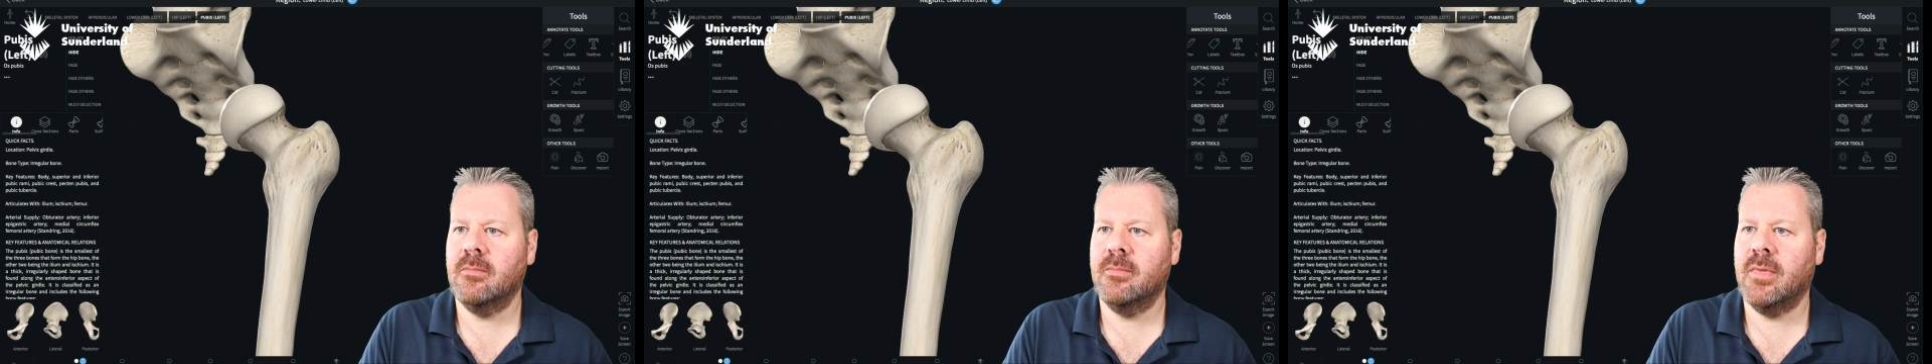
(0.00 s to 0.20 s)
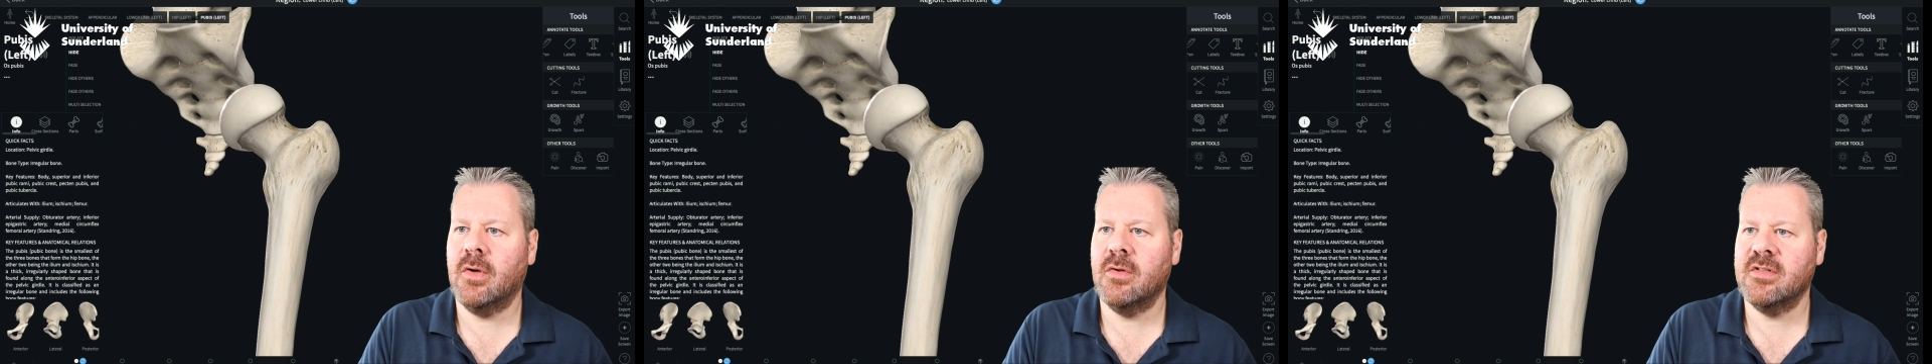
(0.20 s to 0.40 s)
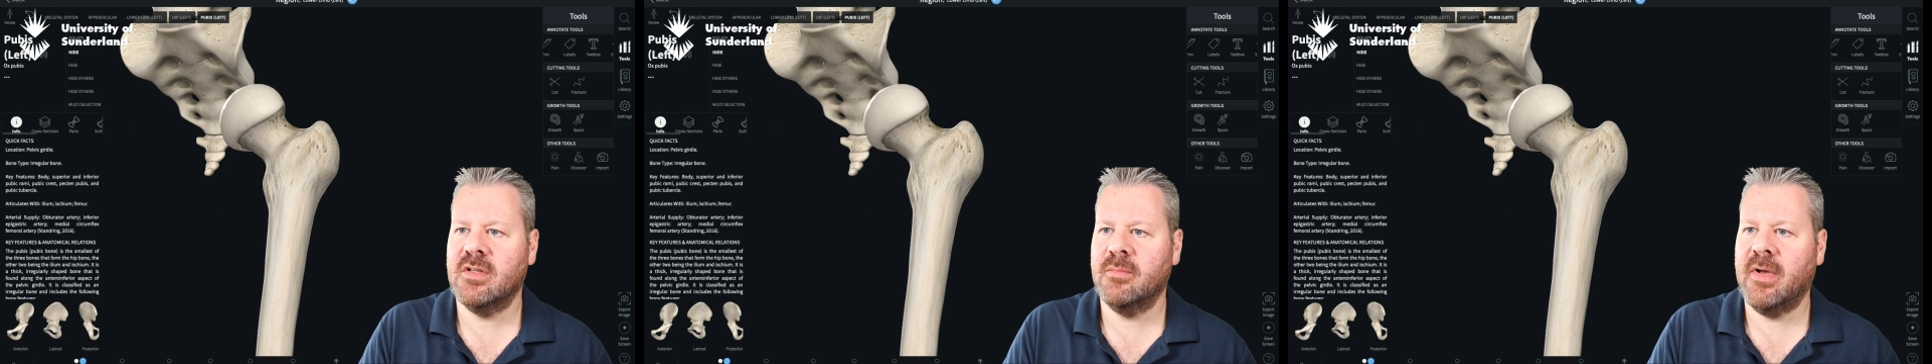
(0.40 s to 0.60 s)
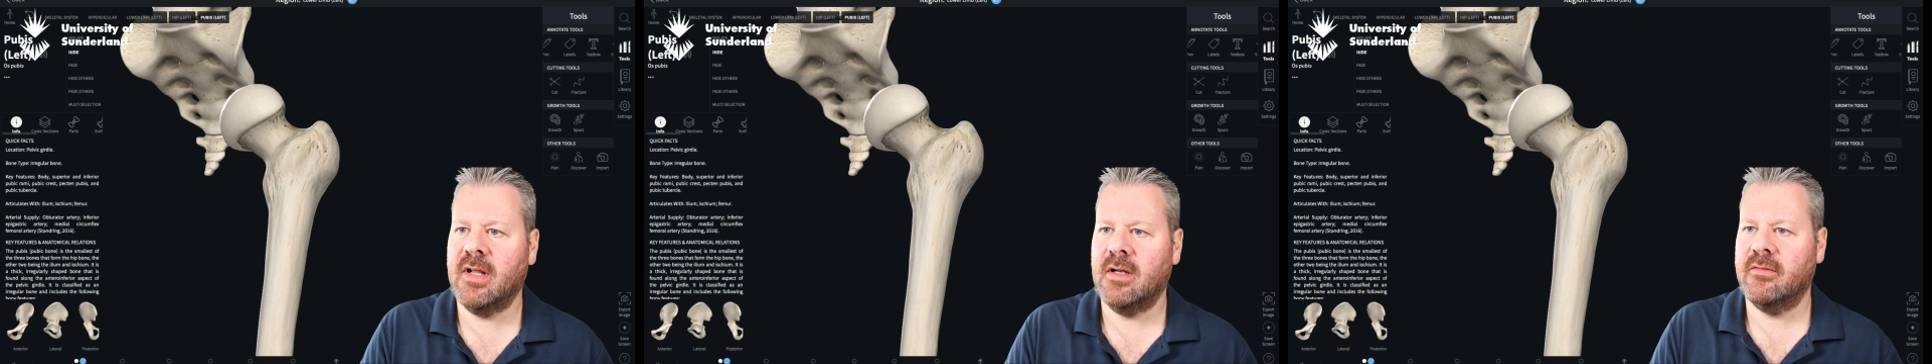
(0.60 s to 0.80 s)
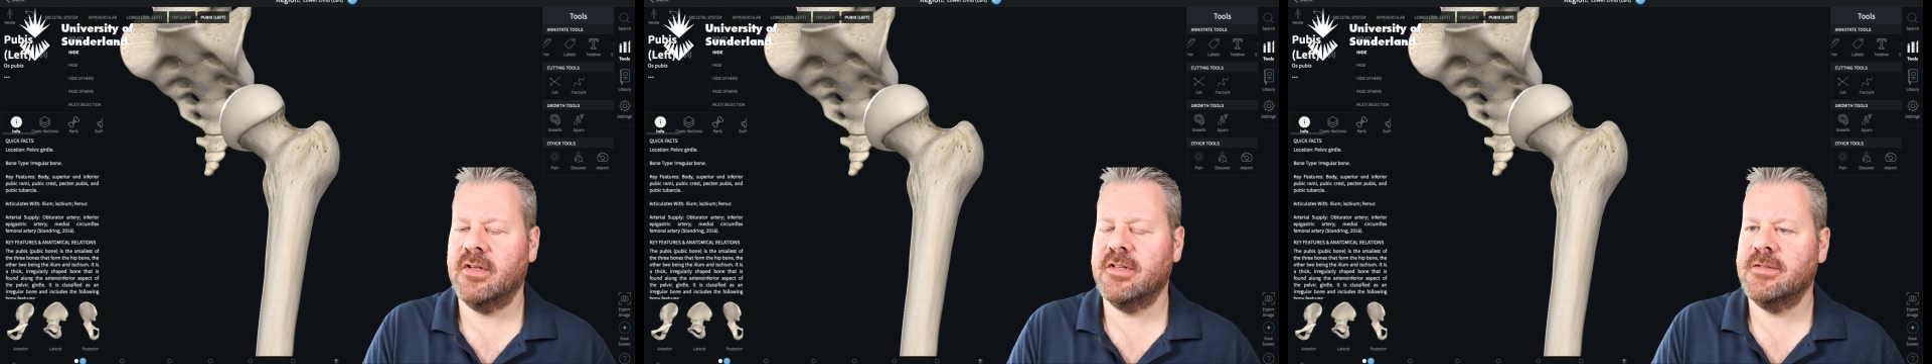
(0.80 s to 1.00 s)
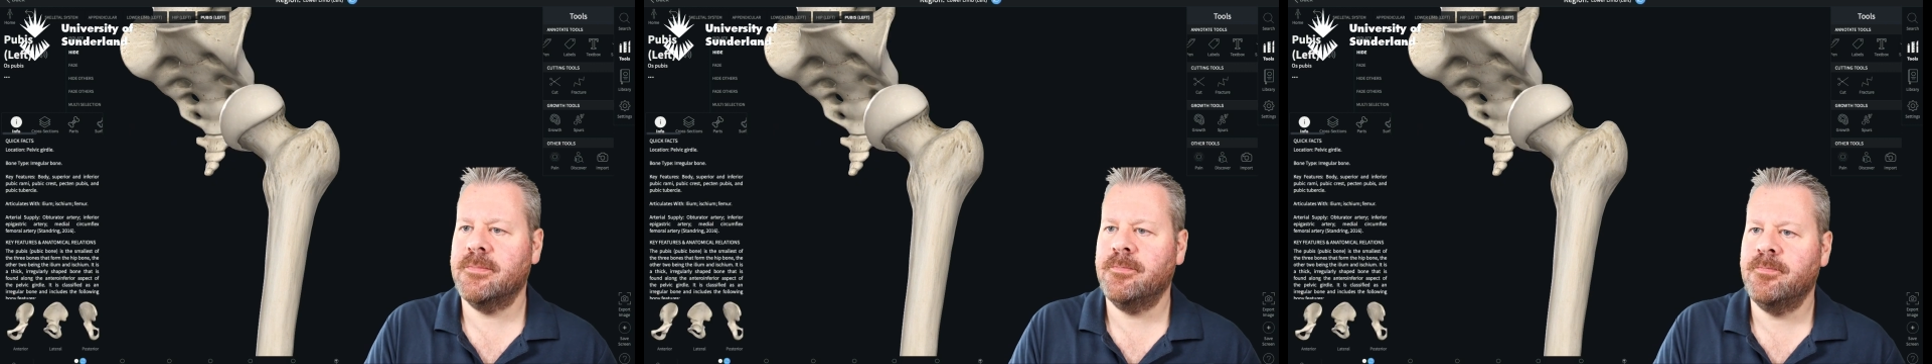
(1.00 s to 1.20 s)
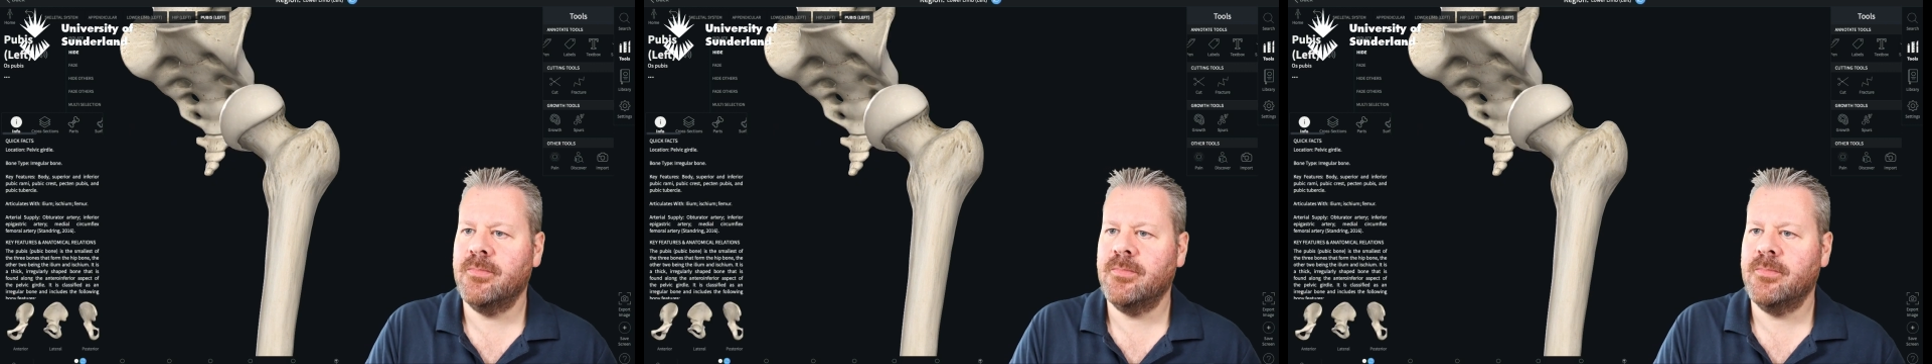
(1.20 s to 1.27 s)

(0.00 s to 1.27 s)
bones of the pelvis.